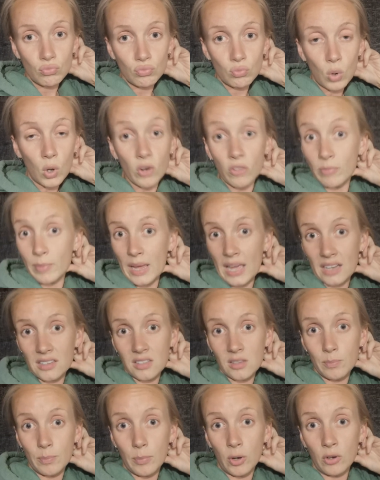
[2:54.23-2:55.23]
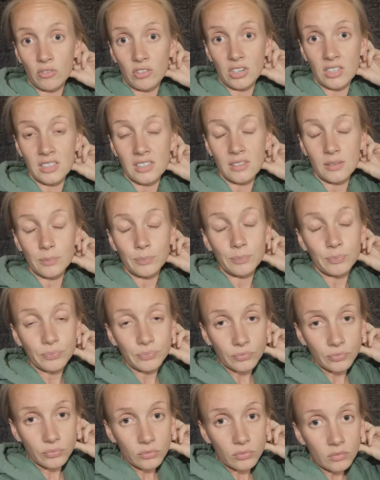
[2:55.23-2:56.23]
one of my ex-boyfriends,
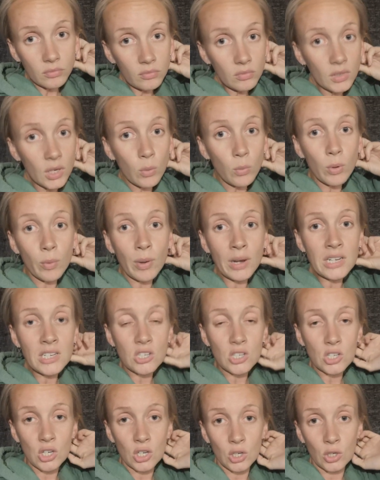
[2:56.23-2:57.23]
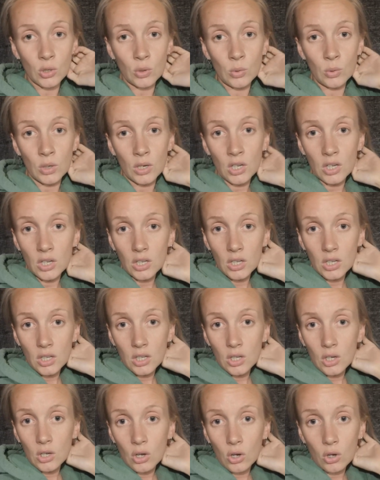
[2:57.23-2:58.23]
we went to
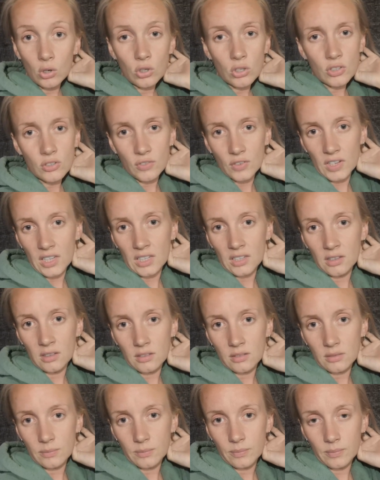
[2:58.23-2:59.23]
Huddersfield.